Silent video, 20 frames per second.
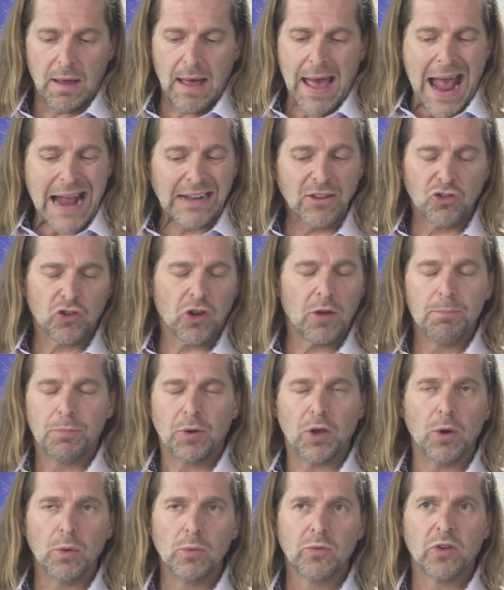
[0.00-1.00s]
Edge
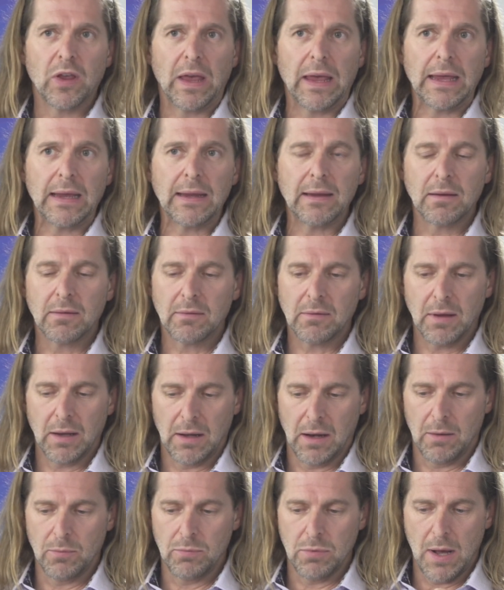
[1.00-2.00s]
computing,
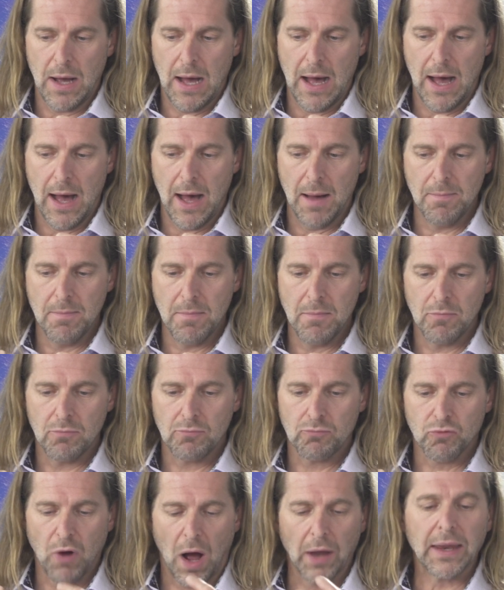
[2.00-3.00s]

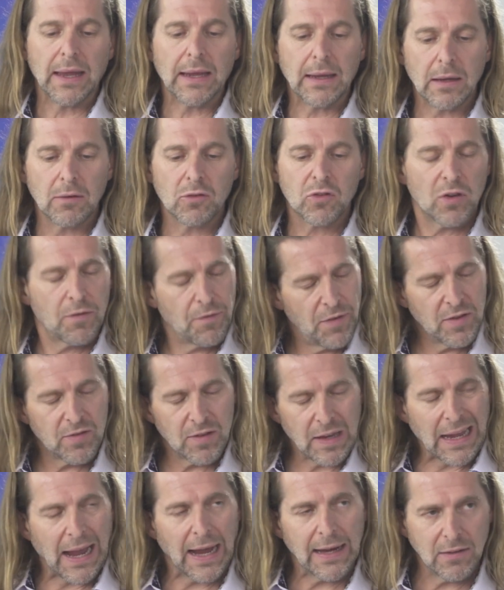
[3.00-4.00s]
running
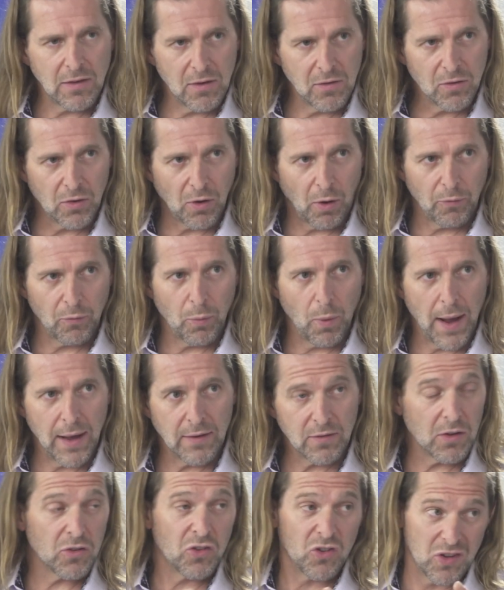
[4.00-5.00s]
sophisticated
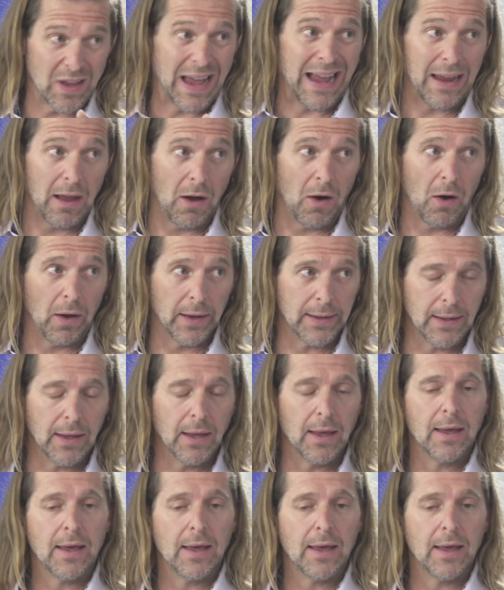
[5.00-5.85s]
software such as AI,